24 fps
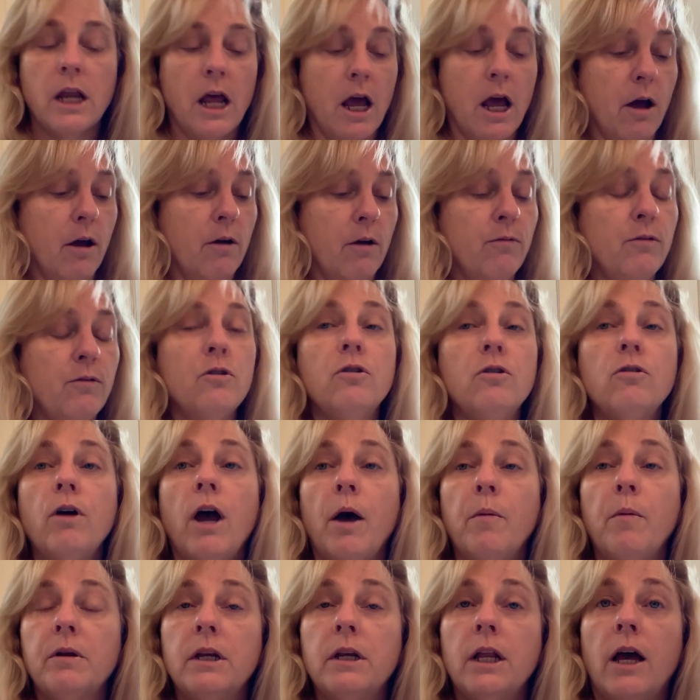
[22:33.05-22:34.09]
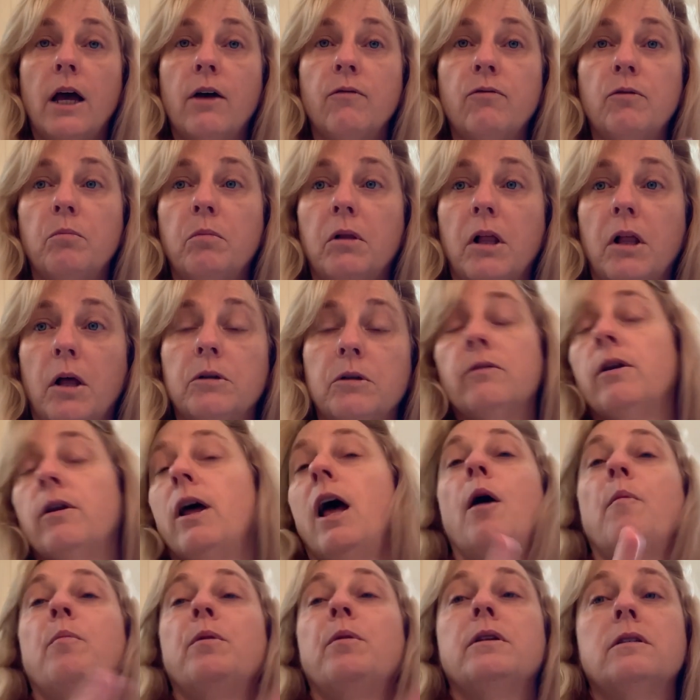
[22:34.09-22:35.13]
Now, if you do happen to have a blemish, it
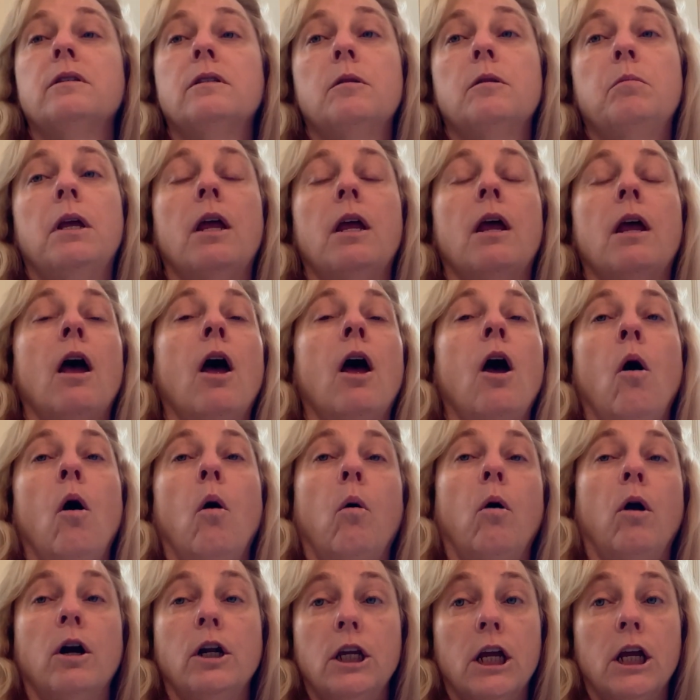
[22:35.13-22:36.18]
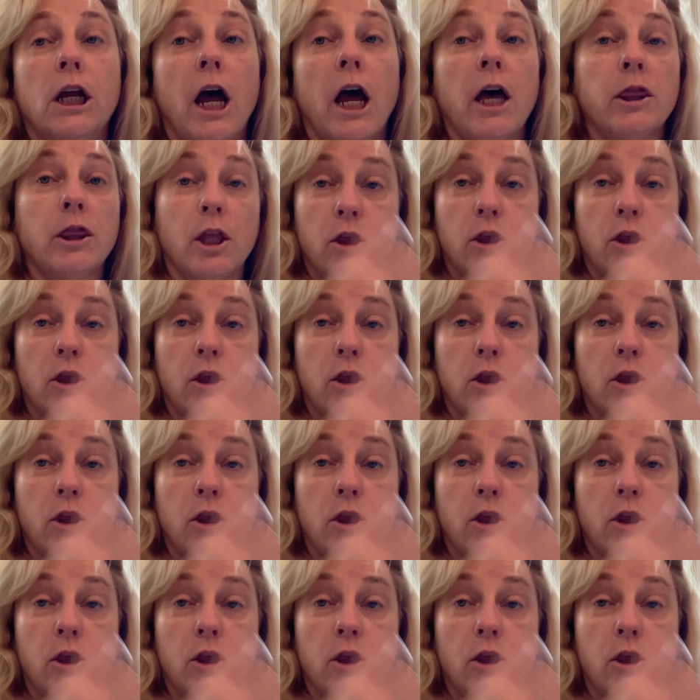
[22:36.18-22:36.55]
happens to be, or you got